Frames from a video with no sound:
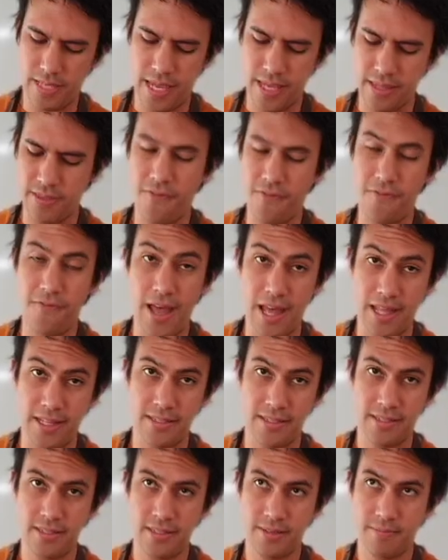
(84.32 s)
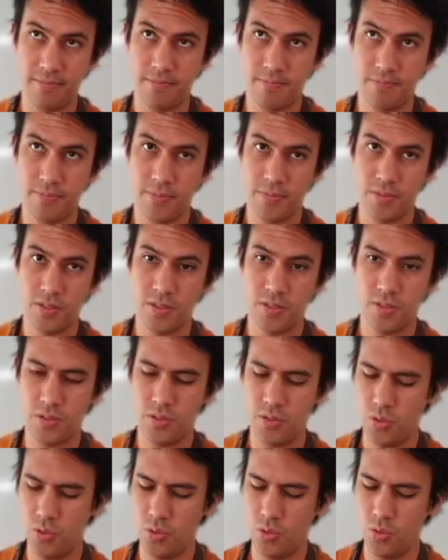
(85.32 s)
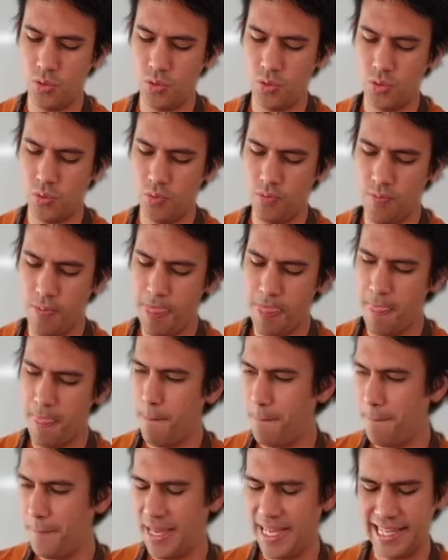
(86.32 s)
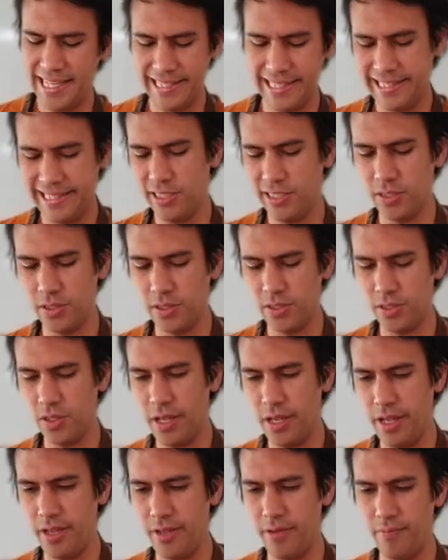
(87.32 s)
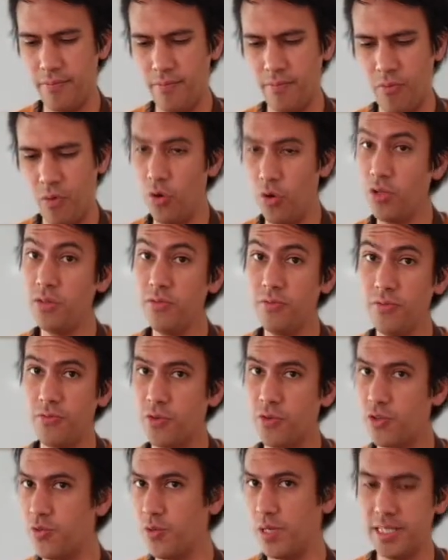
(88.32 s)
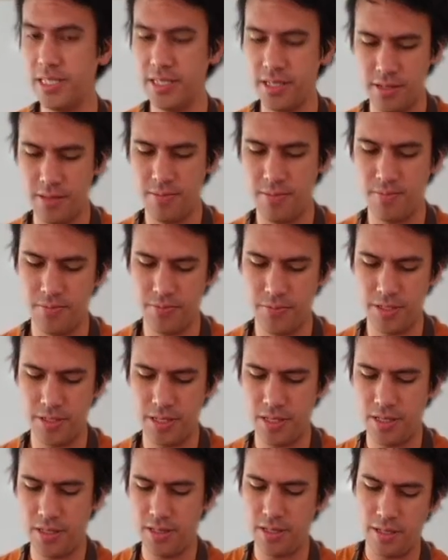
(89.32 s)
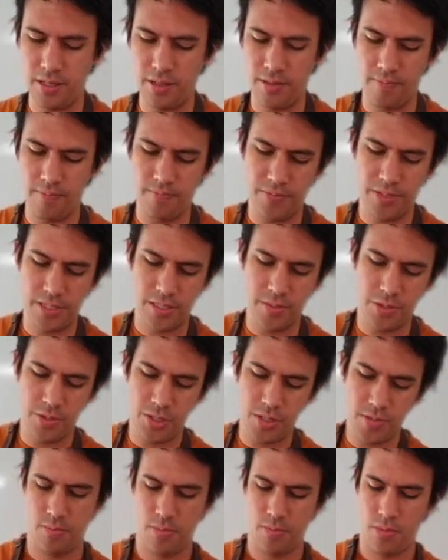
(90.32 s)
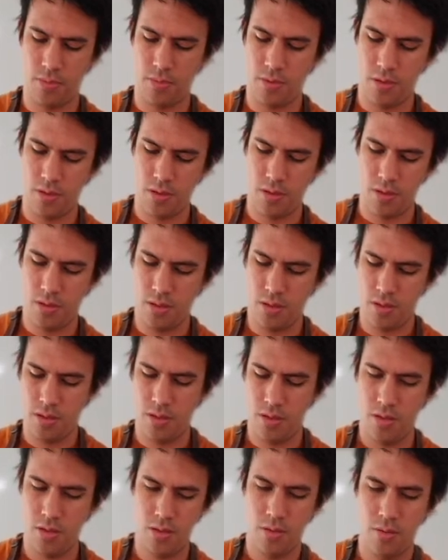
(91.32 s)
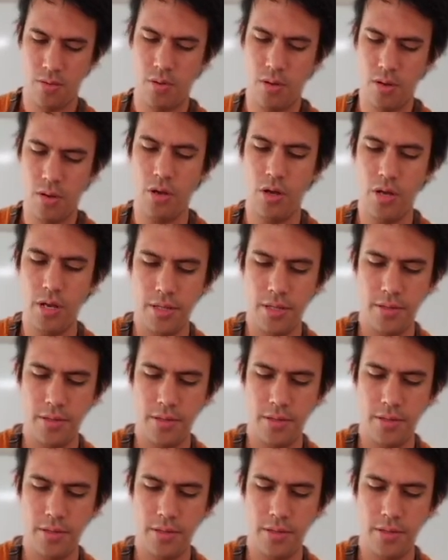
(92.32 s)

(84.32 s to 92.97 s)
the fat to make a little oil for dressing the ceviche. I cut it.